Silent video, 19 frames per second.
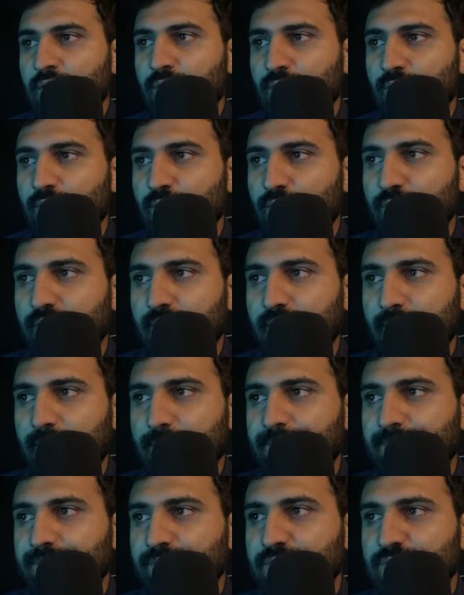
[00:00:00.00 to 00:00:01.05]
Okay,
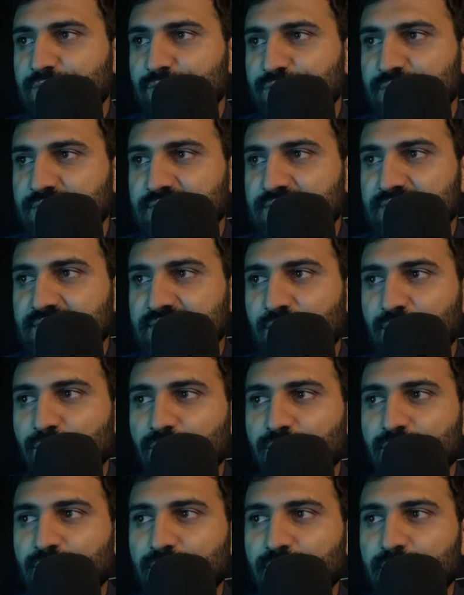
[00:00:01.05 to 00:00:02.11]
so this is
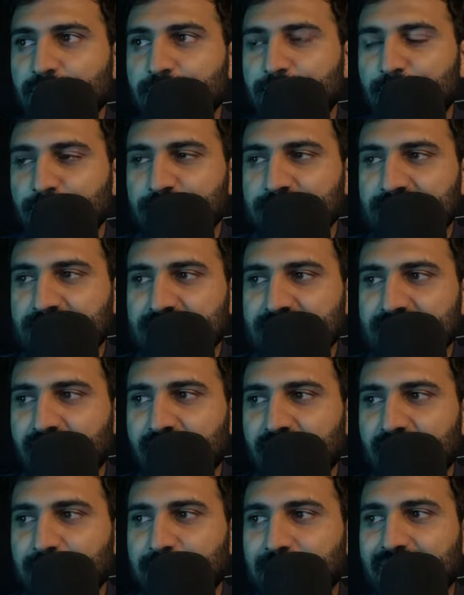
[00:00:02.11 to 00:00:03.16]
how promises
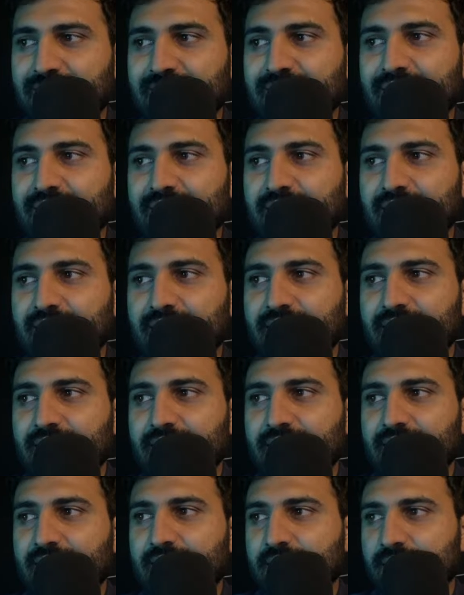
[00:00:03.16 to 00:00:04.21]
are being
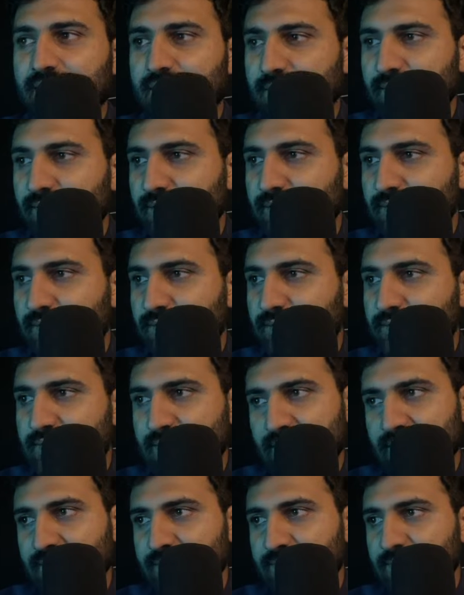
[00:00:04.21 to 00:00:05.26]

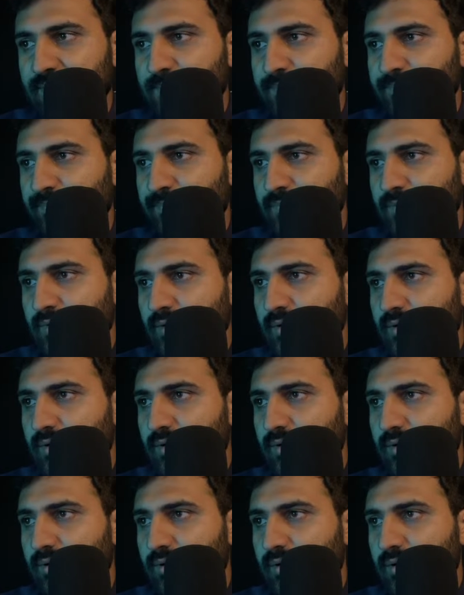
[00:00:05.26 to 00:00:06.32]
dealt.
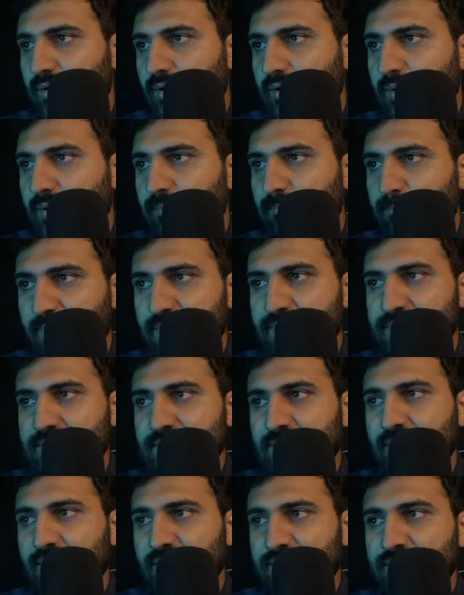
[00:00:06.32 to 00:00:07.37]
But
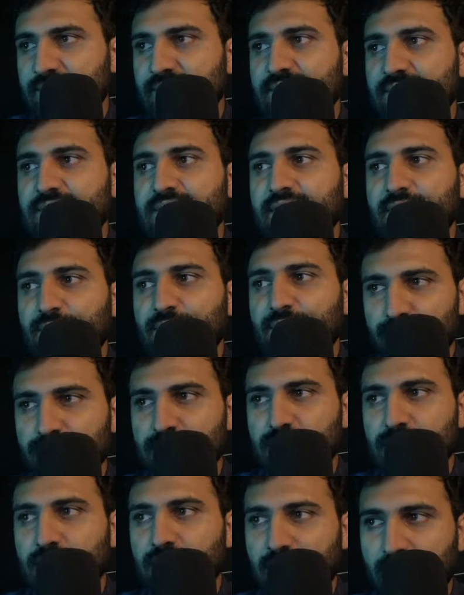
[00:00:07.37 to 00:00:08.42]
under the
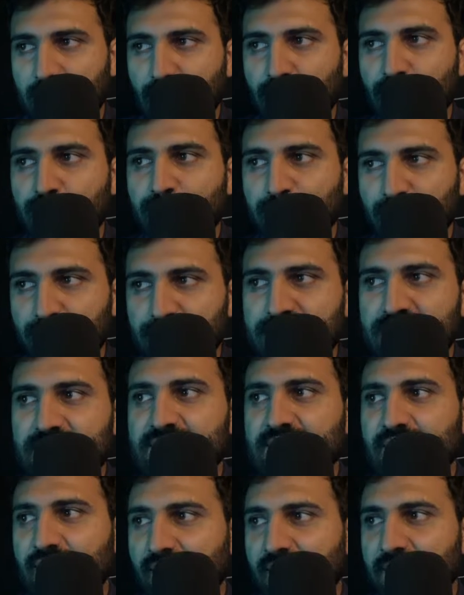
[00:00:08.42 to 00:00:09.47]
hood, how
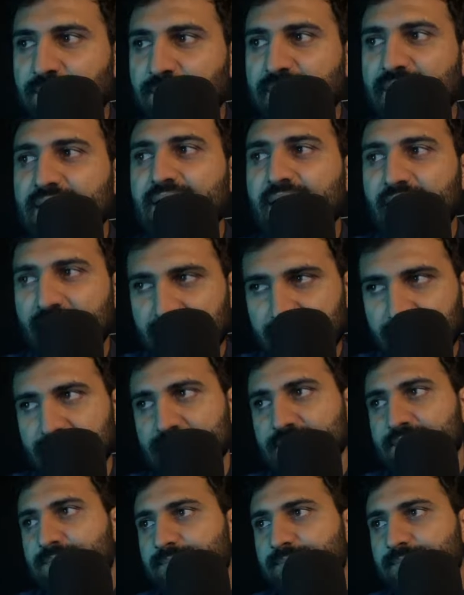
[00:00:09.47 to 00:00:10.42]
promises are being handled